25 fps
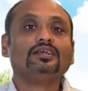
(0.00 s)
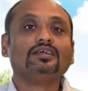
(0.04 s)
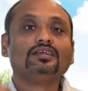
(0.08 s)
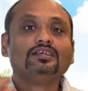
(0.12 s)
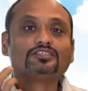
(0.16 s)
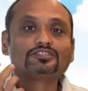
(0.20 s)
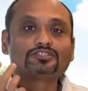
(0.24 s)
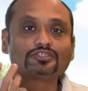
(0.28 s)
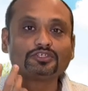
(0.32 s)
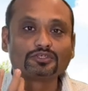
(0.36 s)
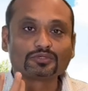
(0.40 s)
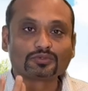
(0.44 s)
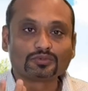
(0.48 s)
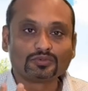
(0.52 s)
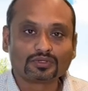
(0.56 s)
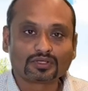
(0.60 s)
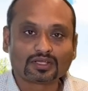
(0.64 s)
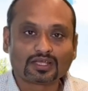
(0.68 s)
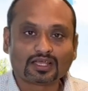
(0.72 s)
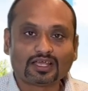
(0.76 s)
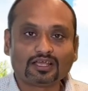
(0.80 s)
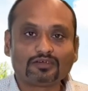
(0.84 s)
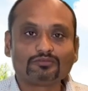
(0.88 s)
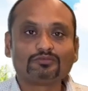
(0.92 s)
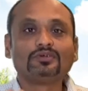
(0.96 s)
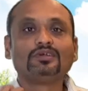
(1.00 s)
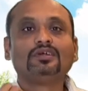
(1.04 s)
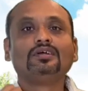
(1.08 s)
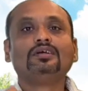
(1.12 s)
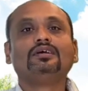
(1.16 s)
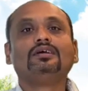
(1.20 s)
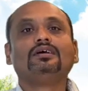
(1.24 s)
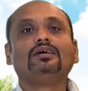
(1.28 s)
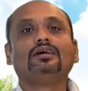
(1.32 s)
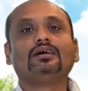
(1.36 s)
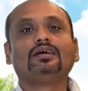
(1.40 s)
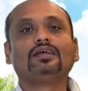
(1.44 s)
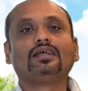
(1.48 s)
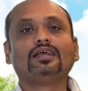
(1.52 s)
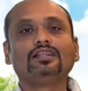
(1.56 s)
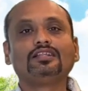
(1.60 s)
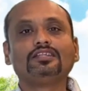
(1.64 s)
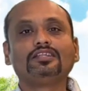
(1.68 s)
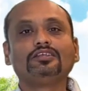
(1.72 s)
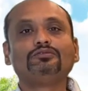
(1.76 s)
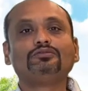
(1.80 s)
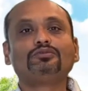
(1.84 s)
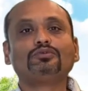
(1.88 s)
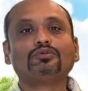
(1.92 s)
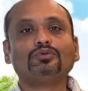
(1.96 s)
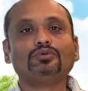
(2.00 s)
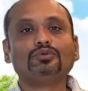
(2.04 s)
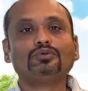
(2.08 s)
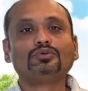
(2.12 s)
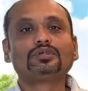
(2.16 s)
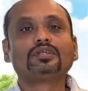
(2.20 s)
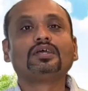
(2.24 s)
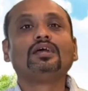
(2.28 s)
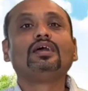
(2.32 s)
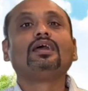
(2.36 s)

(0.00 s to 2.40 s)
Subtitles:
So you're going to have a healthy fruit